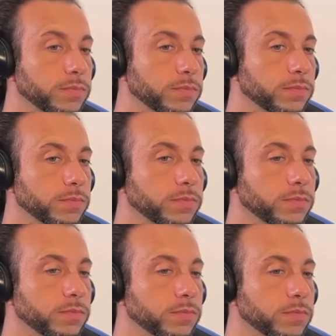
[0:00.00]

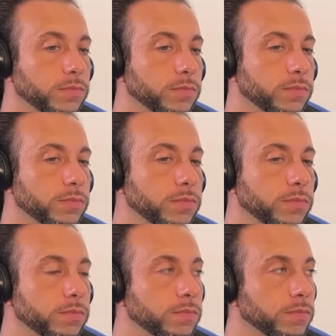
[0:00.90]

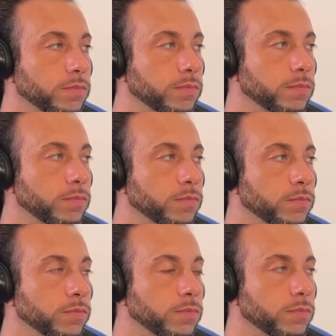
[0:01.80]

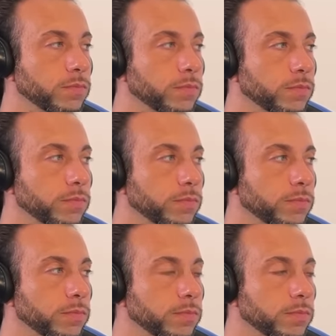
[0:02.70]
(not speaking)